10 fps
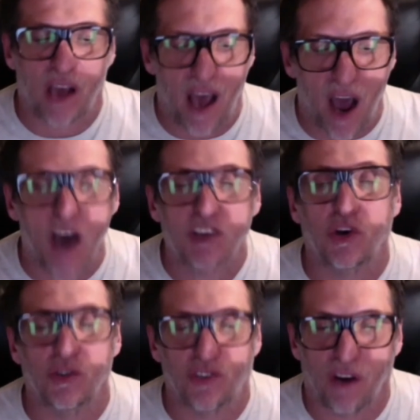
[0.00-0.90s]
ask
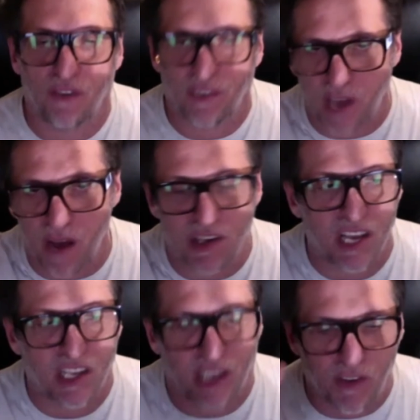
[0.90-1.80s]
yourself, as Tony
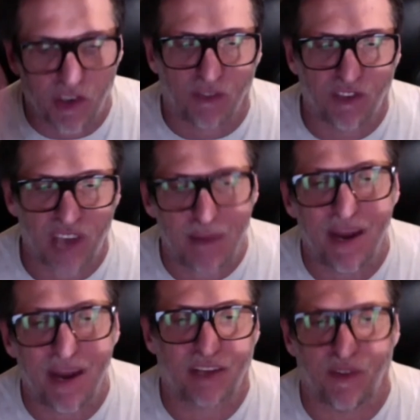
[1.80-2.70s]
said, give yourself 10
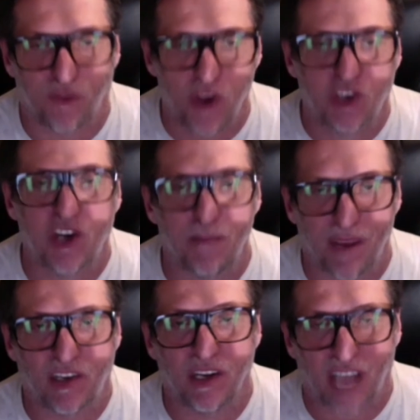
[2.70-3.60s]
minutes before you jump
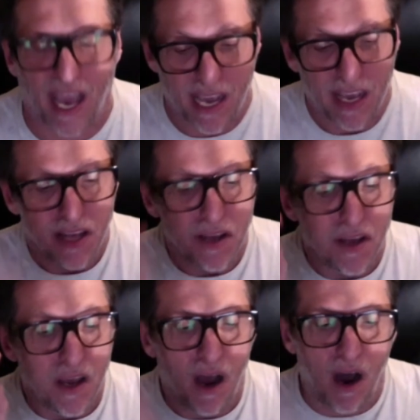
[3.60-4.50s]
into your day.
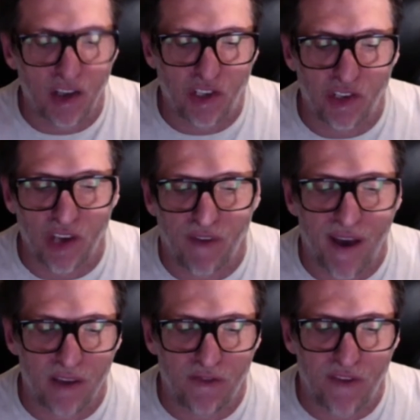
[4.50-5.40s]
Ask yourself how
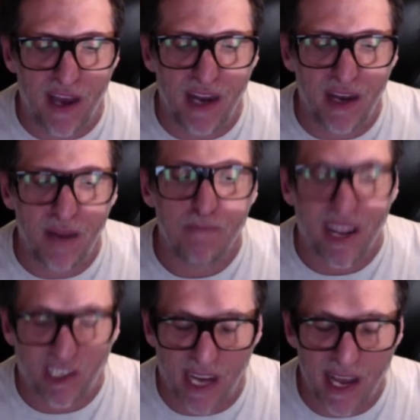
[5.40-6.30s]
you're feeling
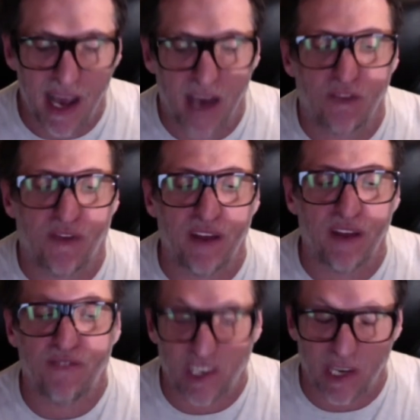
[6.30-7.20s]
mentally, how you're feeling
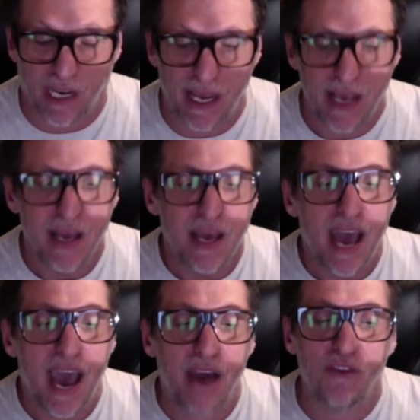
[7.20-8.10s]
physically,
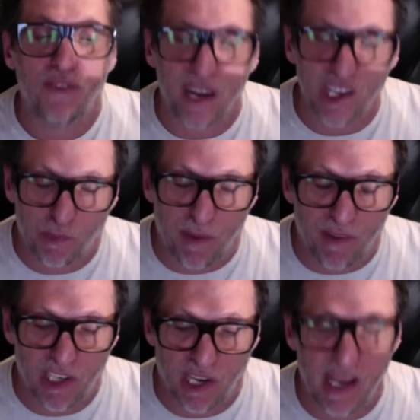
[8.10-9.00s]
how you're feeling
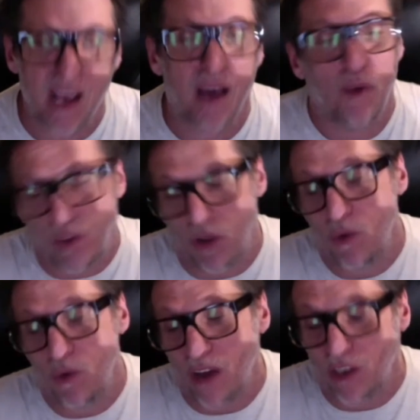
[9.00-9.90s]
spiritually, and whether you
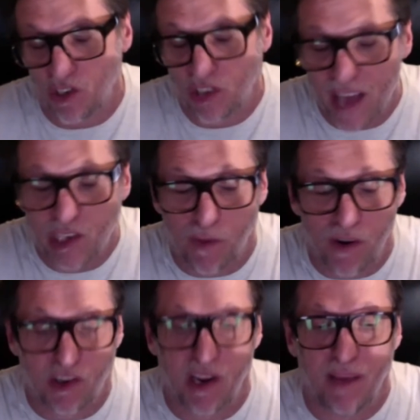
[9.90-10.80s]
understand
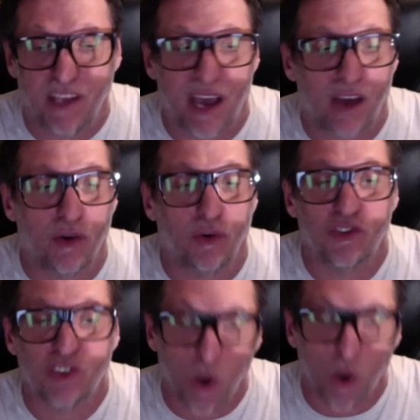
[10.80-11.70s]
spiritually means how your
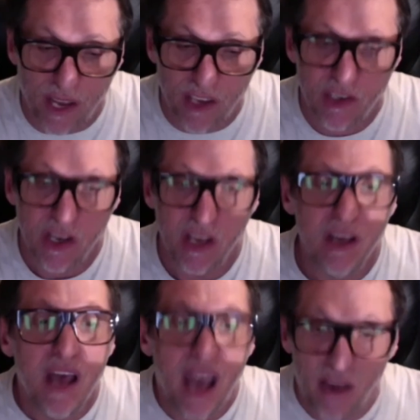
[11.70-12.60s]
soul is,
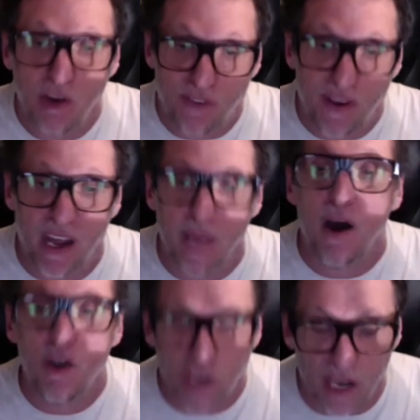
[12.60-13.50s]
how you're feeling
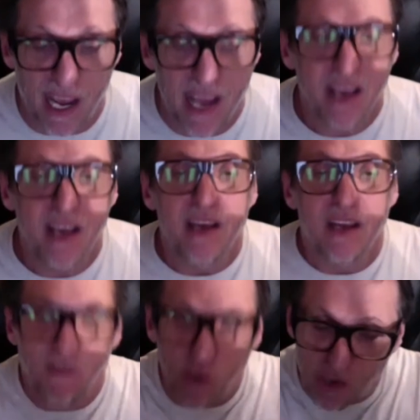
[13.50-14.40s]
emotionally.
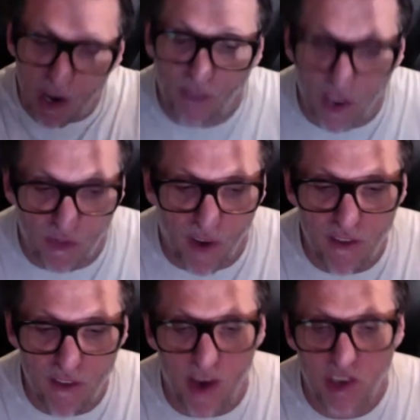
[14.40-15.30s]
Give yourself those 5
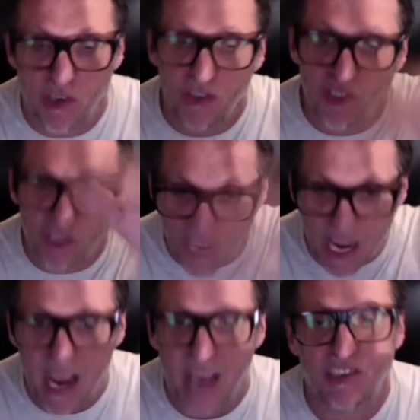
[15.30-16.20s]
questions,
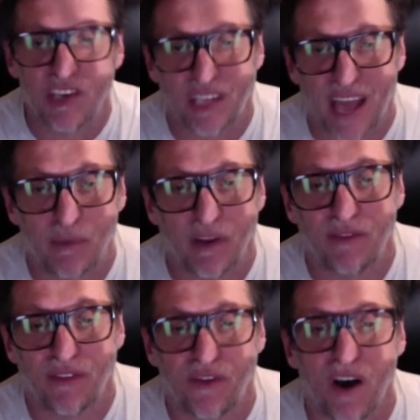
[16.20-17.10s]
see and sit down with it
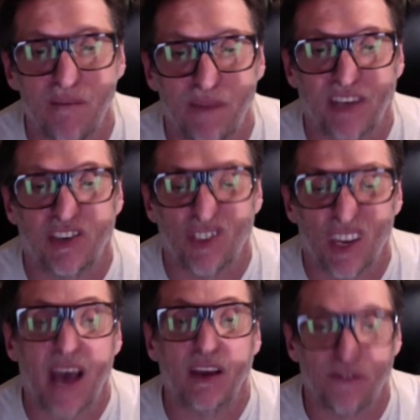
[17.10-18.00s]
for 5 minutes and see
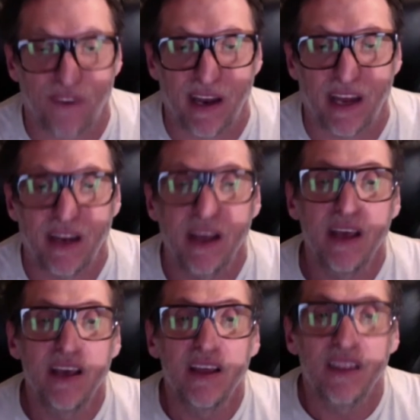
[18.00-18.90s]
how you're feeling.
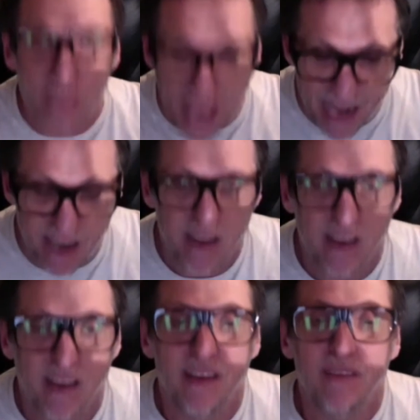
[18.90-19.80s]
Then
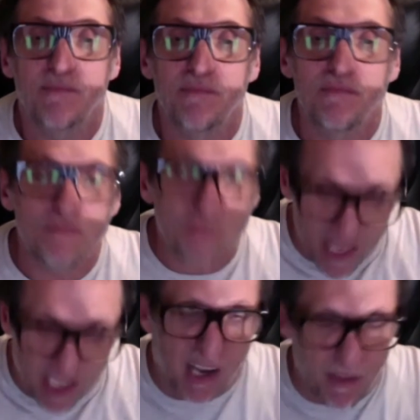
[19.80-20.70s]

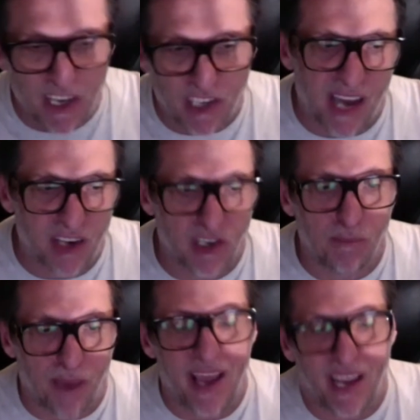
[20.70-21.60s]
it's like a meditation,
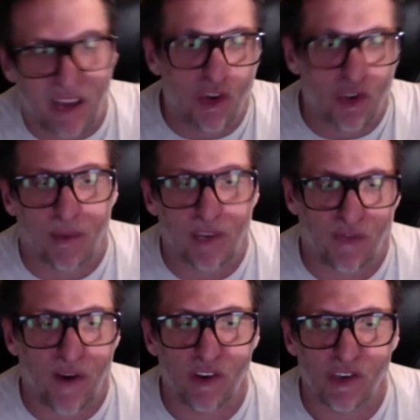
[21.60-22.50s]
but it gives you something to
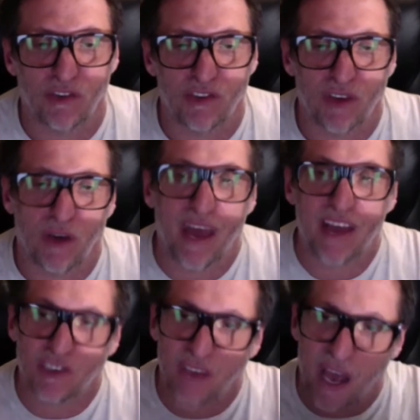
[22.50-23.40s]
focus on. So that's